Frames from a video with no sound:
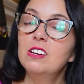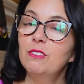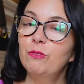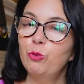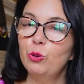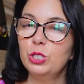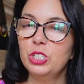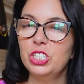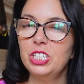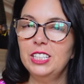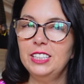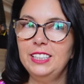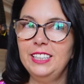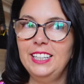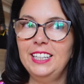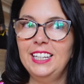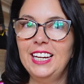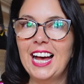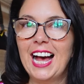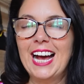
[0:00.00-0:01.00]

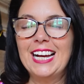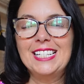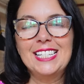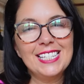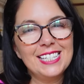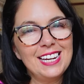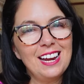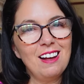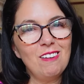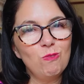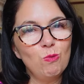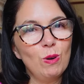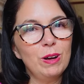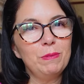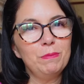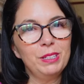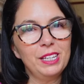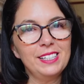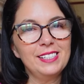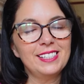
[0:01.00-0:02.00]
Fortunately, I did have
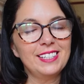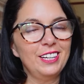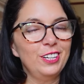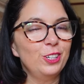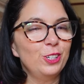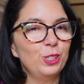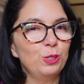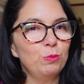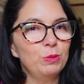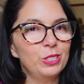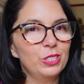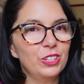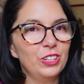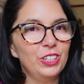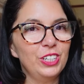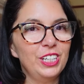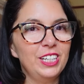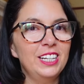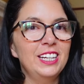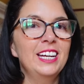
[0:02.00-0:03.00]
one place that I heard was
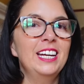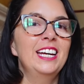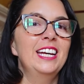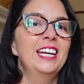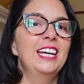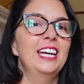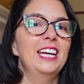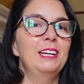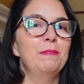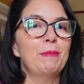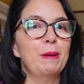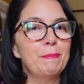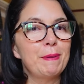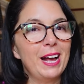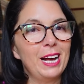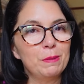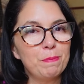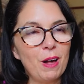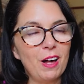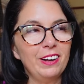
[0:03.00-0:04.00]
good in my
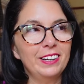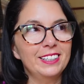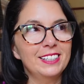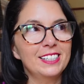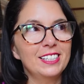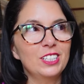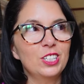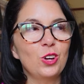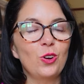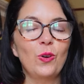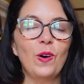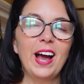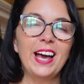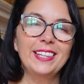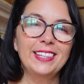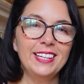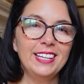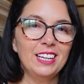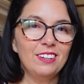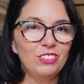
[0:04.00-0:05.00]
back pocket. So I
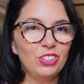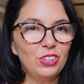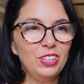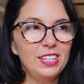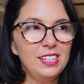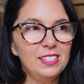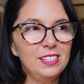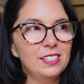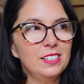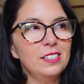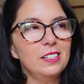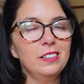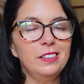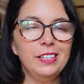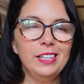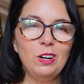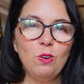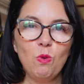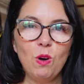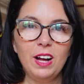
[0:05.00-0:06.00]
think after this, I'm
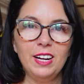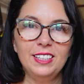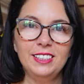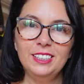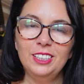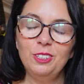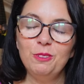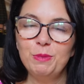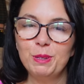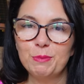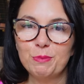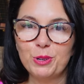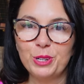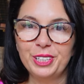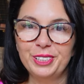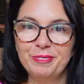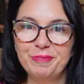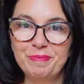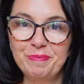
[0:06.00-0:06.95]
gonna walk a little bit more.